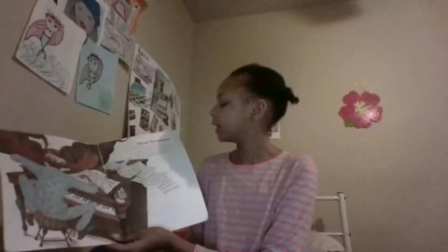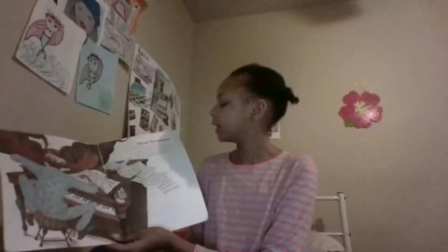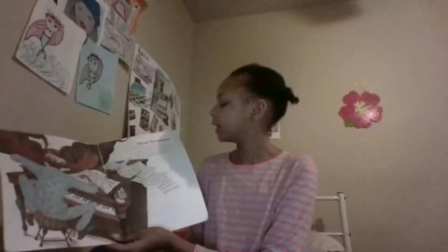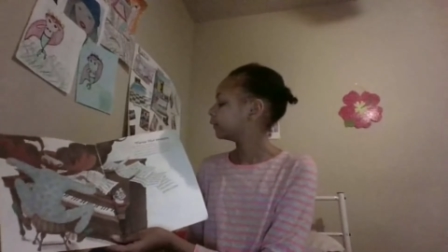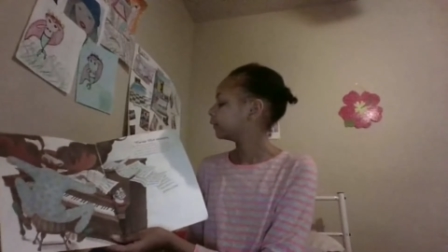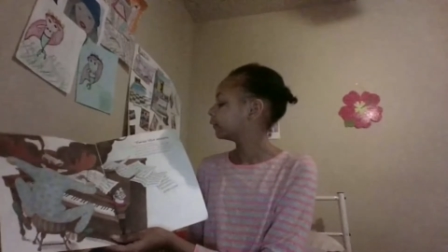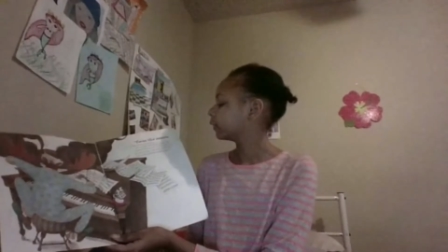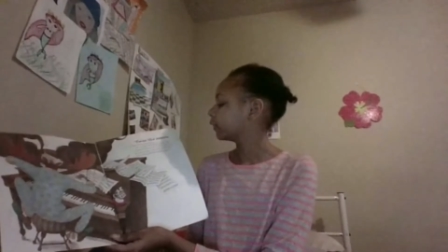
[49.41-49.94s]

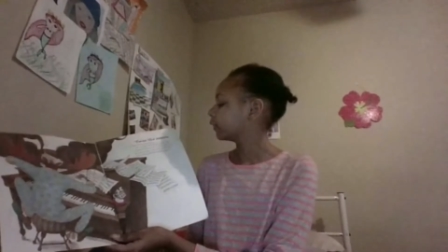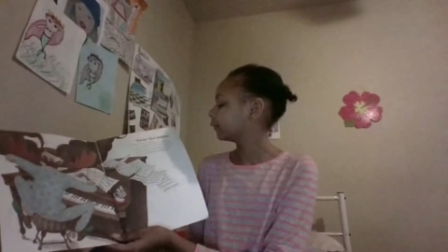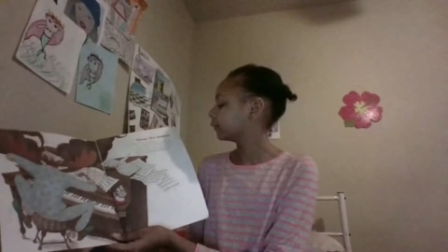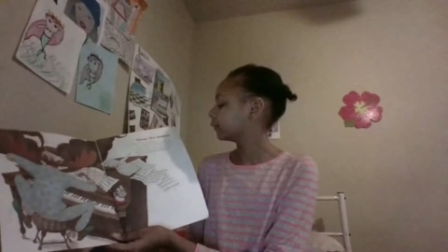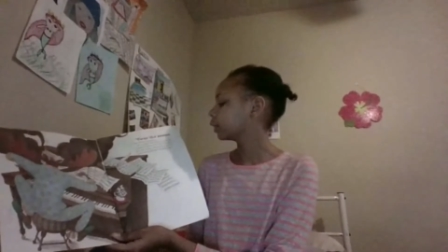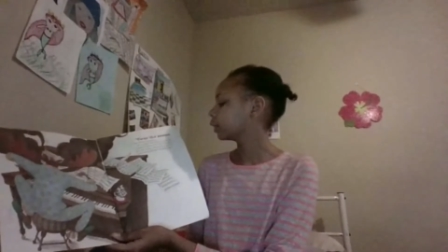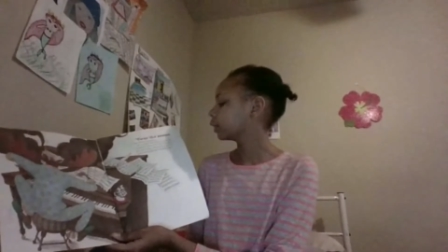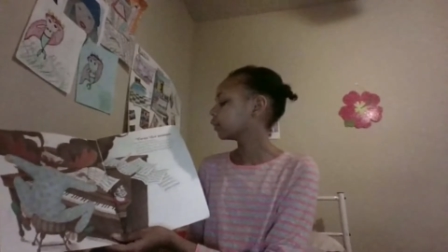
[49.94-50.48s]
and
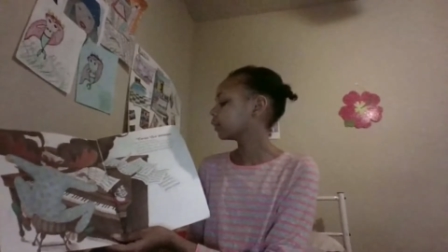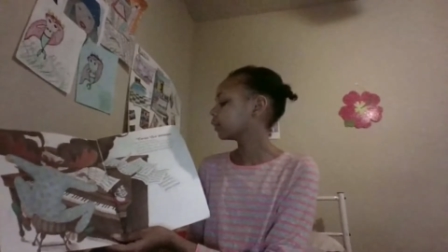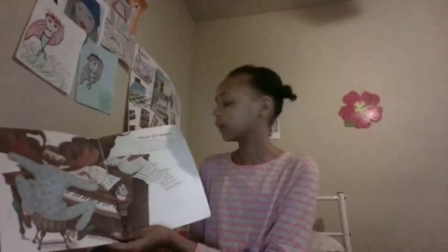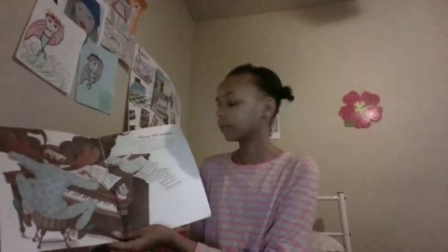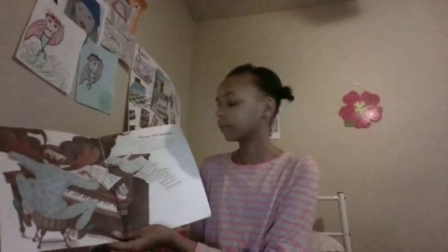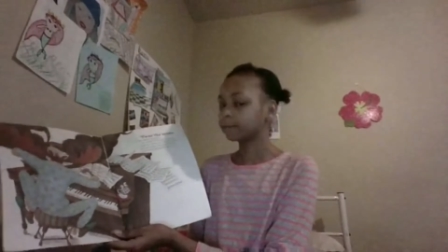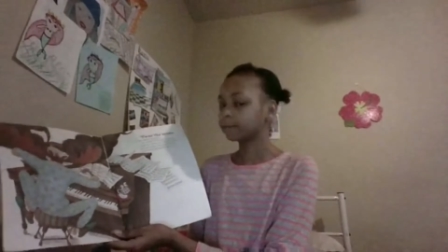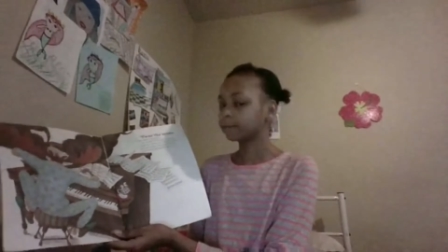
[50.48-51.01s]
a
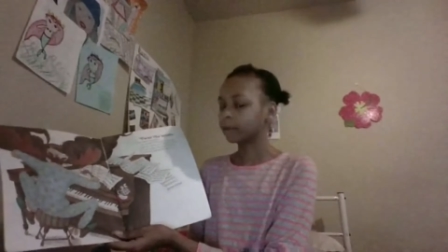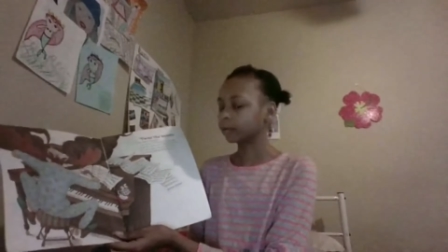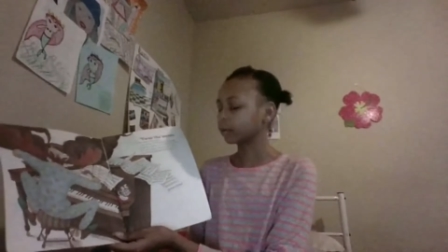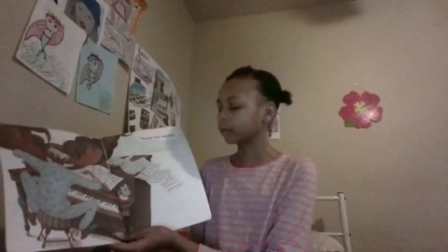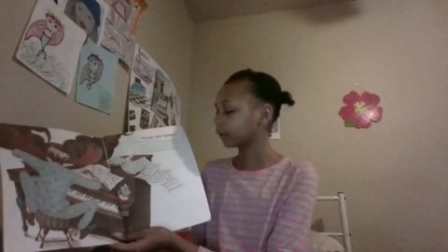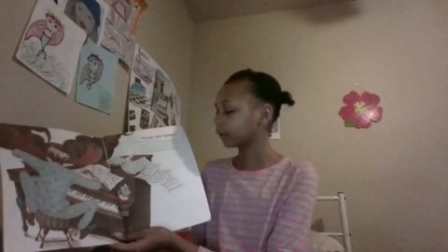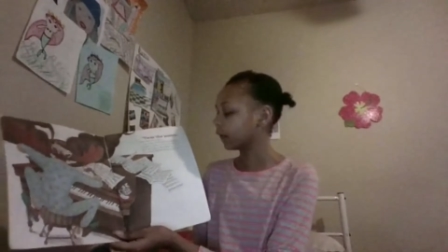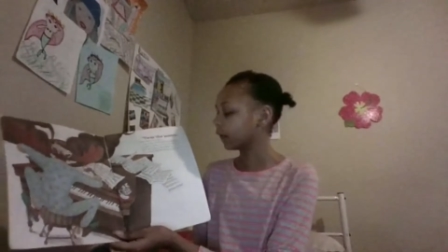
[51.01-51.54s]
flurry of
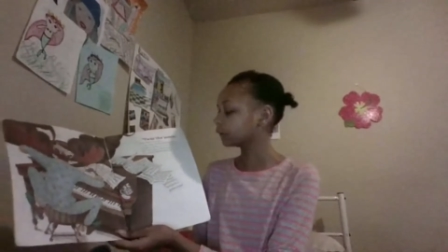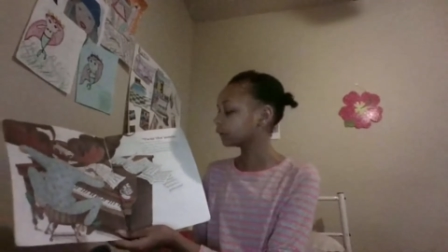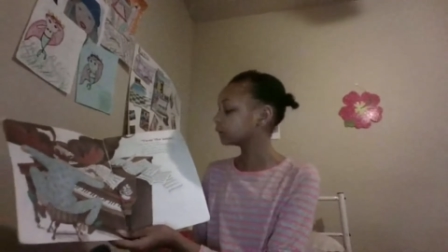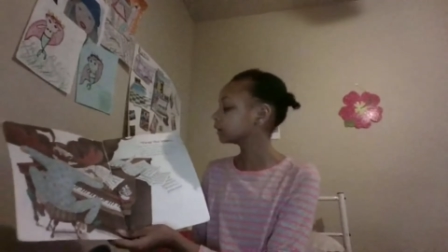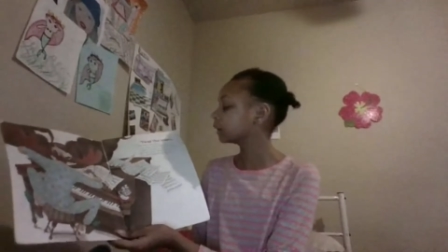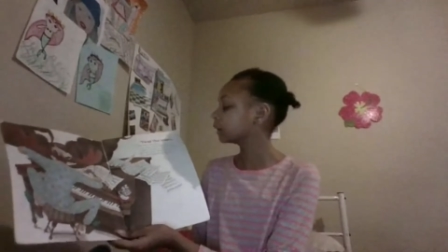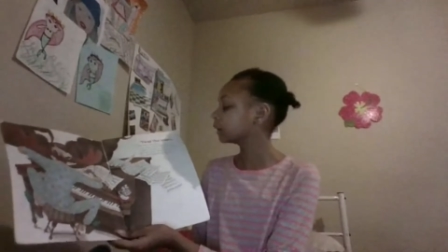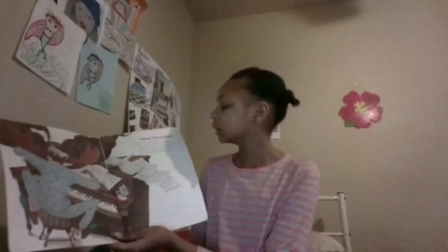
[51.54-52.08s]
fa la
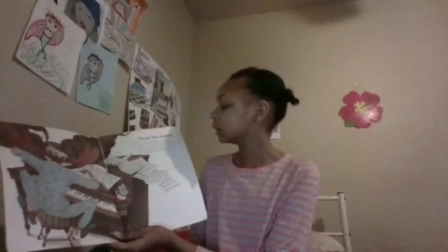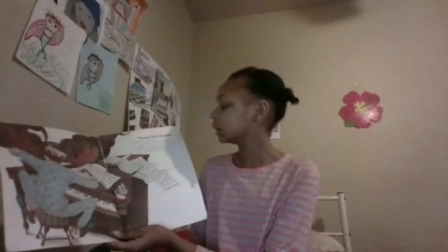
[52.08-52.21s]
las.